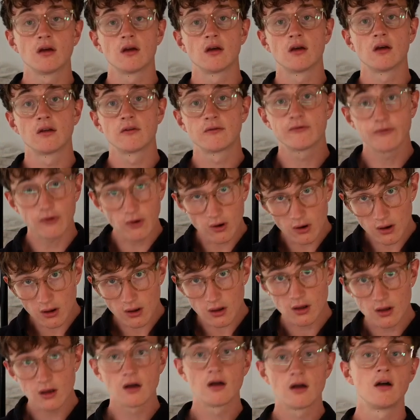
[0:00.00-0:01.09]
and 4
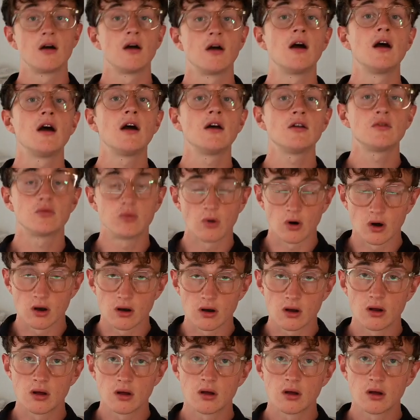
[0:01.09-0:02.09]
and 1.